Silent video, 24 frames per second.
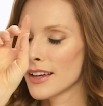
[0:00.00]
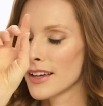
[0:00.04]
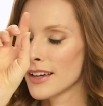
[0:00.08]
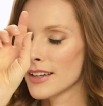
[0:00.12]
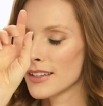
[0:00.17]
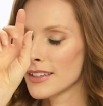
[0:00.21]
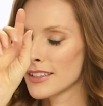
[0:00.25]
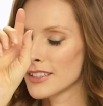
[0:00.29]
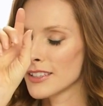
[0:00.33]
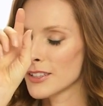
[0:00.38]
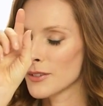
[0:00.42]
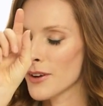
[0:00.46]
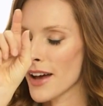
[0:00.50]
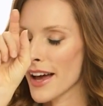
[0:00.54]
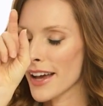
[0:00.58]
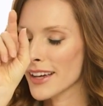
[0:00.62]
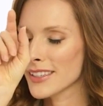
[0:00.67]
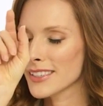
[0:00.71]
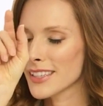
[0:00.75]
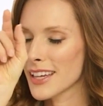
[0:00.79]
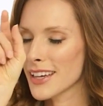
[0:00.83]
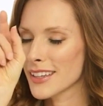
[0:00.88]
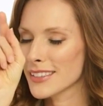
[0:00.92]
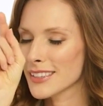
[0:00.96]
And then you
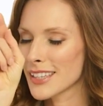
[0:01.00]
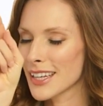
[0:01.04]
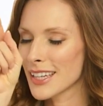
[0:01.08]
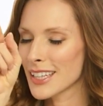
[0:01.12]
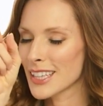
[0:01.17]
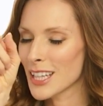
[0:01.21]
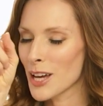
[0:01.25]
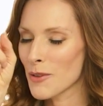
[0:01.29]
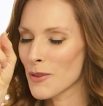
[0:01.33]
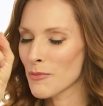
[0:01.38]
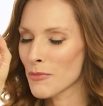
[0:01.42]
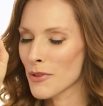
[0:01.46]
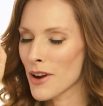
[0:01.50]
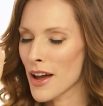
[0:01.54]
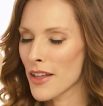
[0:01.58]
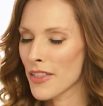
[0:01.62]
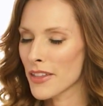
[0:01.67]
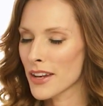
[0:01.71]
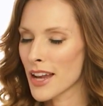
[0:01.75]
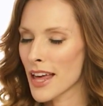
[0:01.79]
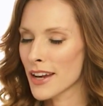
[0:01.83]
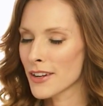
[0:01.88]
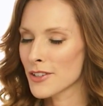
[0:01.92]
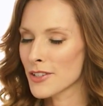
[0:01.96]
exhale, sending that breath
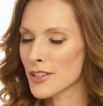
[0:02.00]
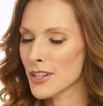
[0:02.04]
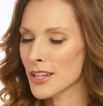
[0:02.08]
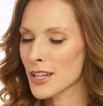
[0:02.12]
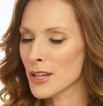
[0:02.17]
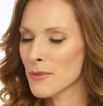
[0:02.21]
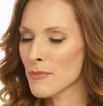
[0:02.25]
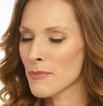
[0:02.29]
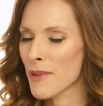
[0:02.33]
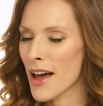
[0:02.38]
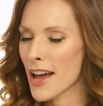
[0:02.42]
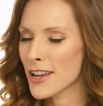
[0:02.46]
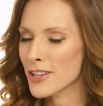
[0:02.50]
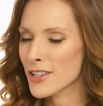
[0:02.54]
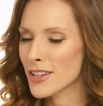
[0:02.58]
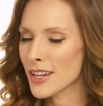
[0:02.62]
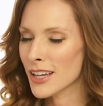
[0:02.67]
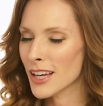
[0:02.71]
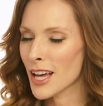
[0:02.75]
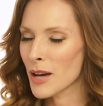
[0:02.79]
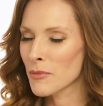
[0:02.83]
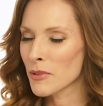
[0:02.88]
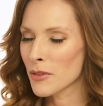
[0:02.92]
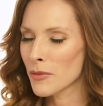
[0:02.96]
and energy. Imagine it
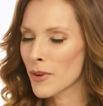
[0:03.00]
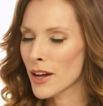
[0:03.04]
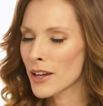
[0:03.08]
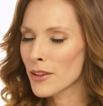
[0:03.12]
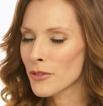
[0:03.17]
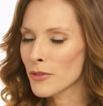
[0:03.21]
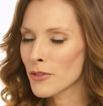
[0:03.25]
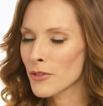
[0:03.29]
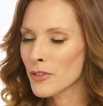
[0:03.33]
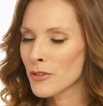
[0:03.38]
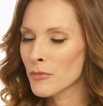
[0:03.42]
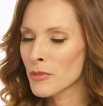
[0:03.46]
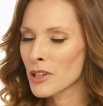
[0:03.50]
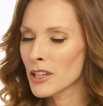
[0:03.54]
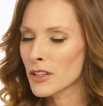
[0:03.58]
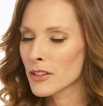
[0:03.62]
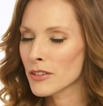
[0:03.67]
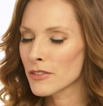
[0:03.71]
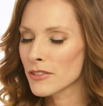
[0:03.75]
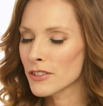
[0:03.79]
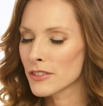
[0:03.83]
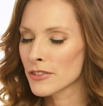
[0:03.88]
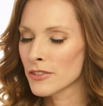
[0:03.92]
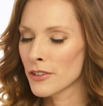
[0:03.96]
coming right through the middle
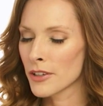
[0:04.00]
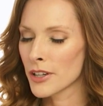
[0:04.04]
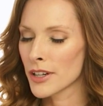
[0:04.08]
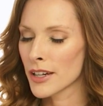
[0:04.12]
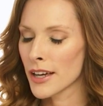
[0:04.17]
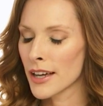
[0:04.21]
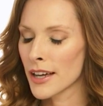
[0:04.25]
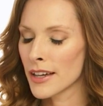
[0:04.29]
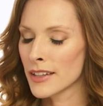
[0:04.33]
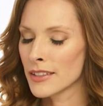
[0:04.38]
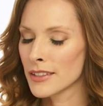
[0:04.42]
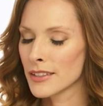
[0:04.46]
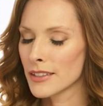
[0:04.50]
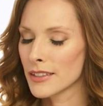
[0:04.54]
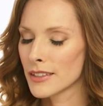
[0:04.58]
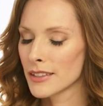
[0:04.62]
of your forehead.